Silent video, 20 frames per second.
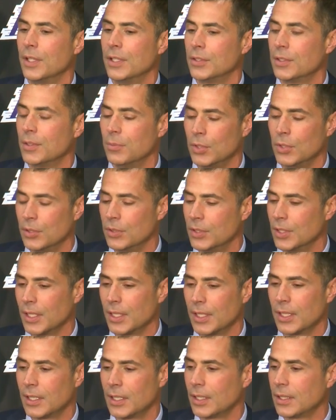is to
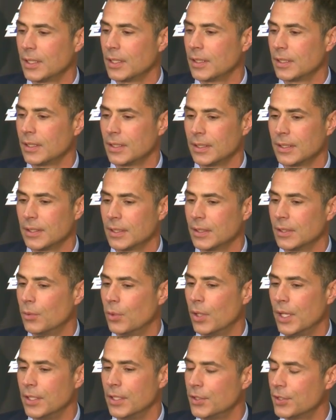music,
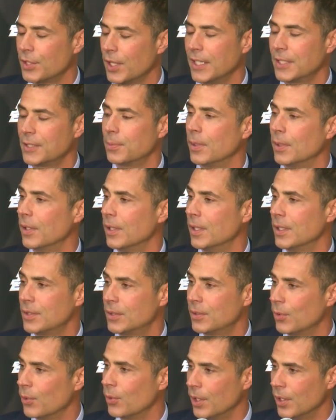what Shakespeare is
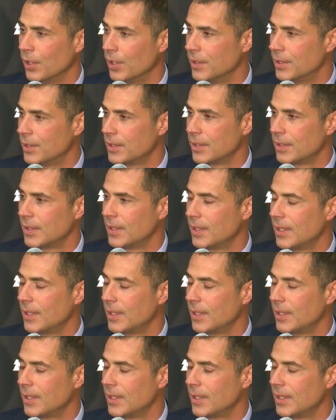to words,